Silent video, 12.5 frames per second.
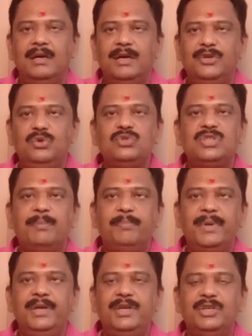to
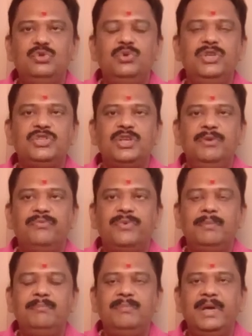separate the judiciary
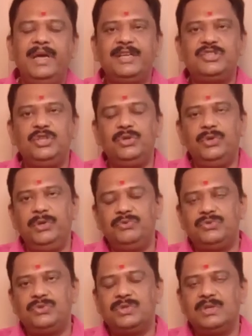from
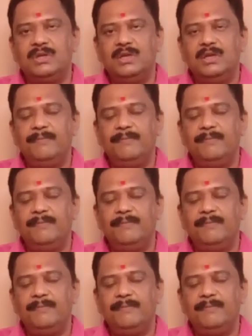executives.